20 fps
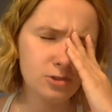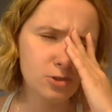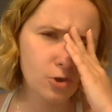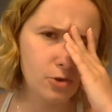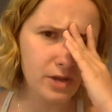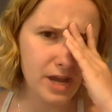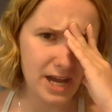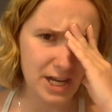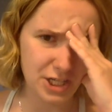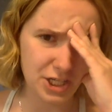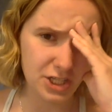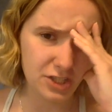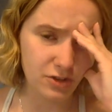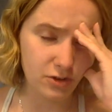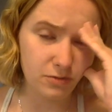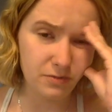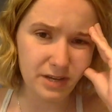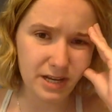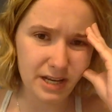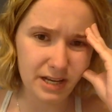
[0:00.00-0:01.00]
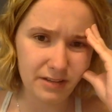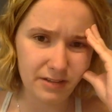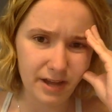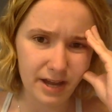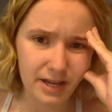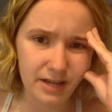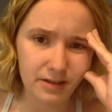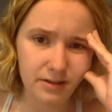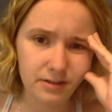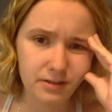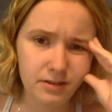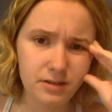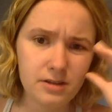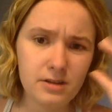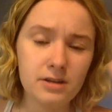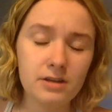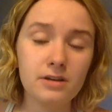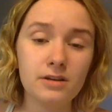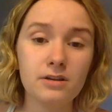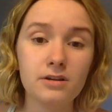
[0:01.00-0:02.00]
oh yeah, she told me like
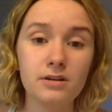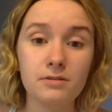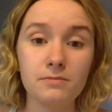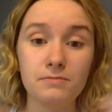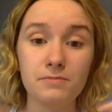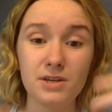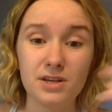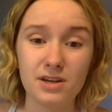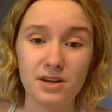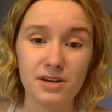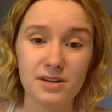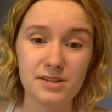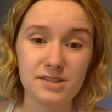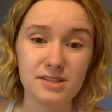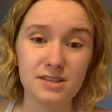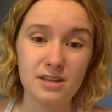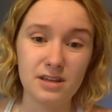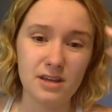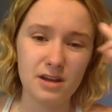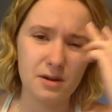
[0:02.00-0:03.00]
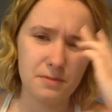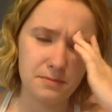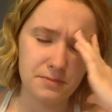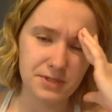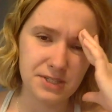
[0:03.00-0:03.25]
because the um,